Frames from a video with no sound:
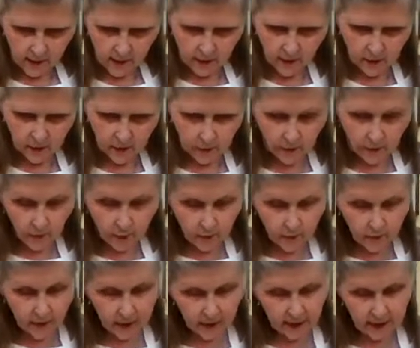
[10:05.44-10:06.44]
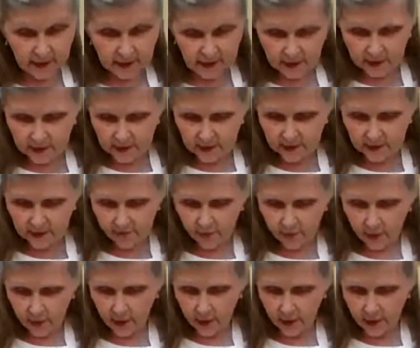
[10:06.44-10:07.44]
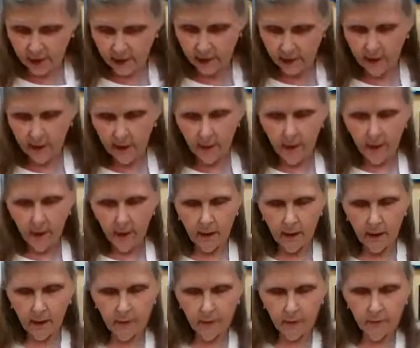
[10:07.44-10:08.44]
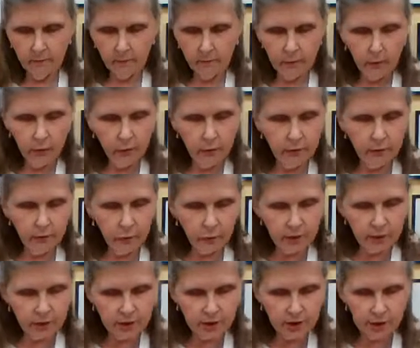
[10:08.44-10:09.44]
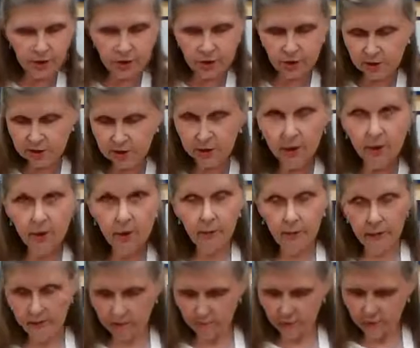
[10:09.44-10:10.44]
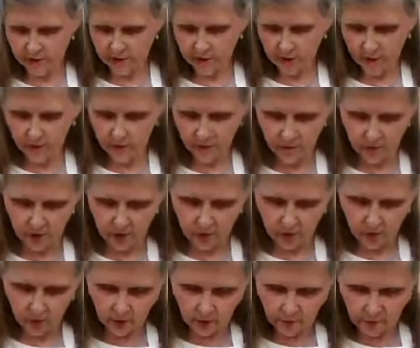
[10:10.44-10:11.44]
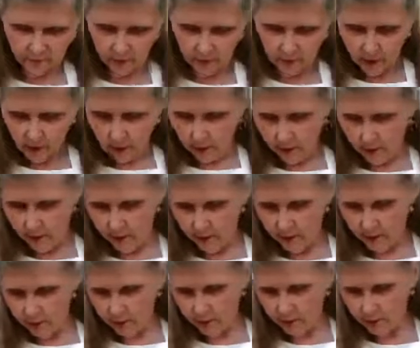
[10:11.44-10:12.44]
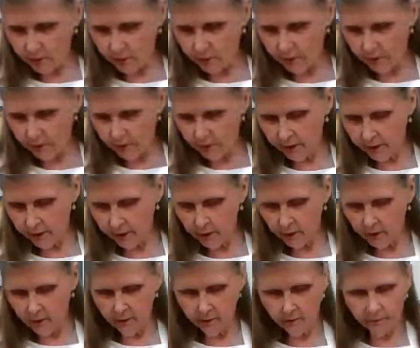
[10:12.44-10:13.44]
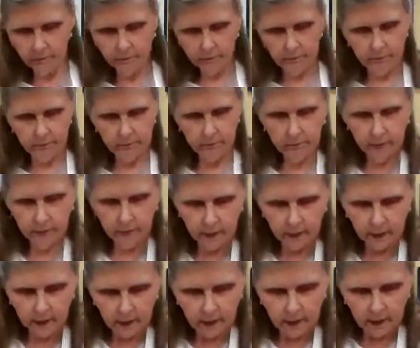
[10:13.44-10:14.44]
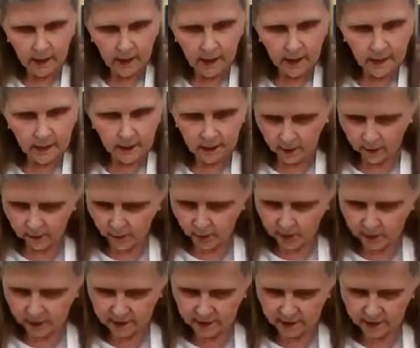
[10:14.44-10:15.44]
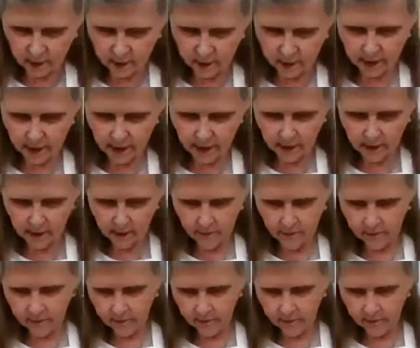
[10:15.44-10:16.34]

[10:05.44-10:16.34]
And you can put mayonnaise in this if you like. But with the brie cheese, just a little bit of balsamic vinegar on that. Just sprinkle that in there and let the bread soak that up.